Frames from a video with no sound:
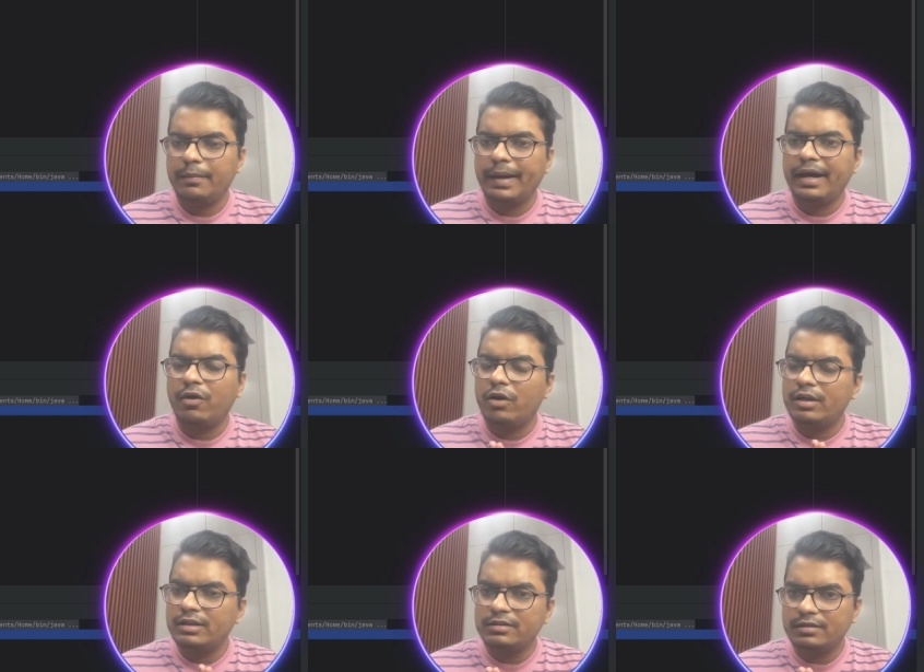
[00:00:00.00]
mind all
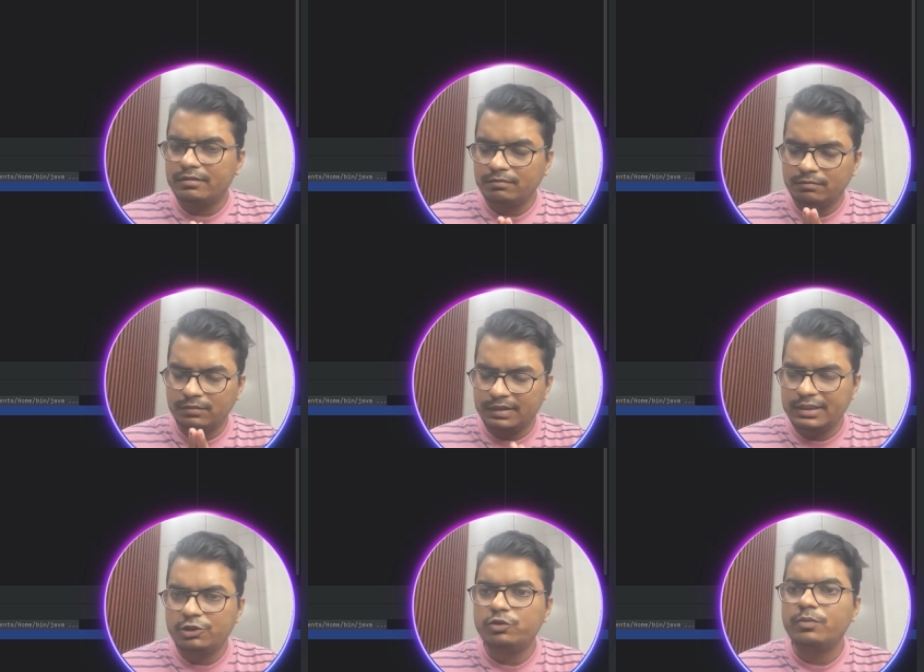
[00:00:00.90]
these
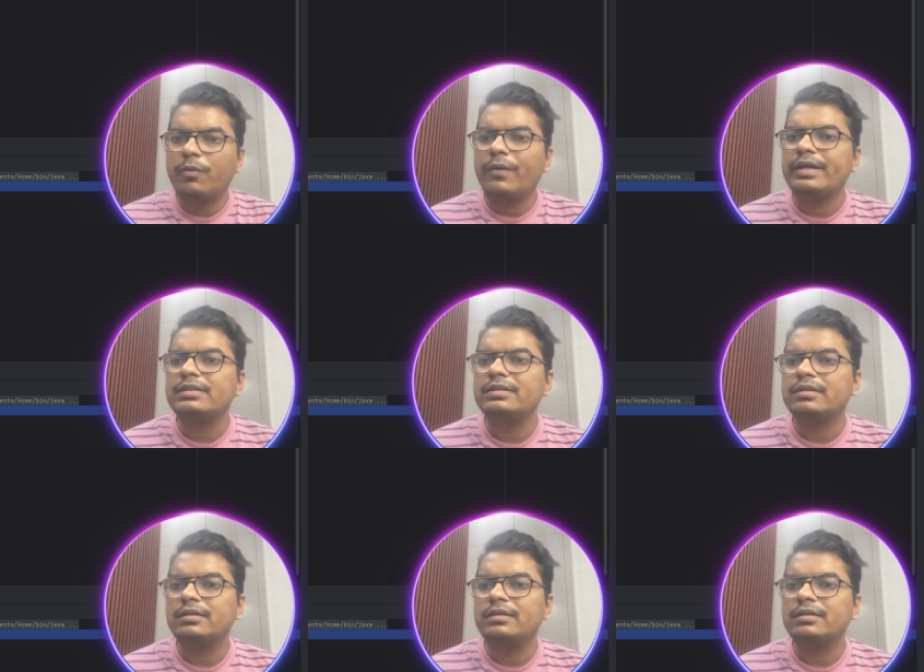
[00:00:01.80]
2 points,